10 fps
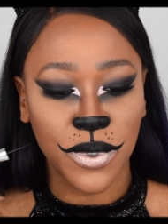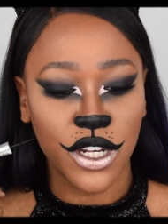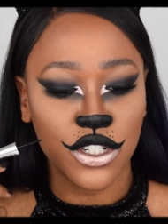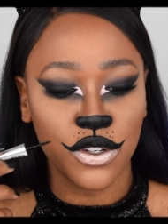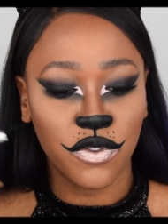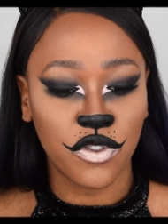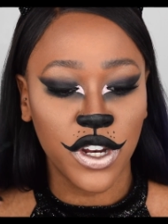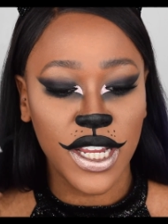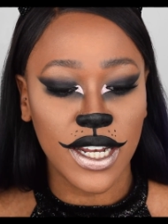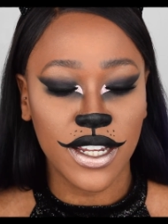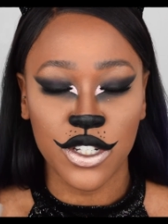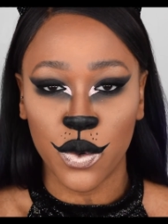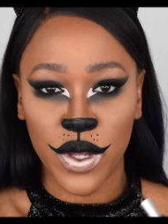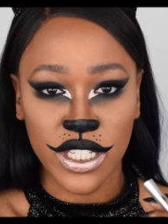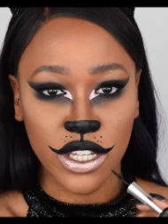I'm gonna do three
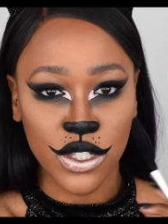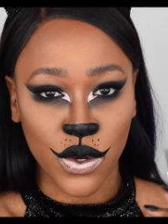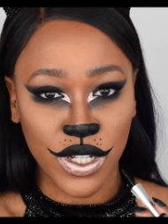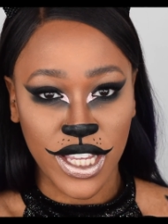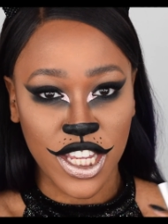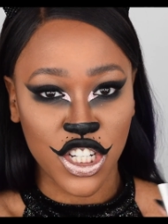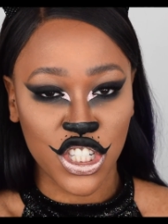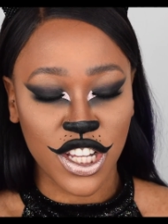little whiskers on each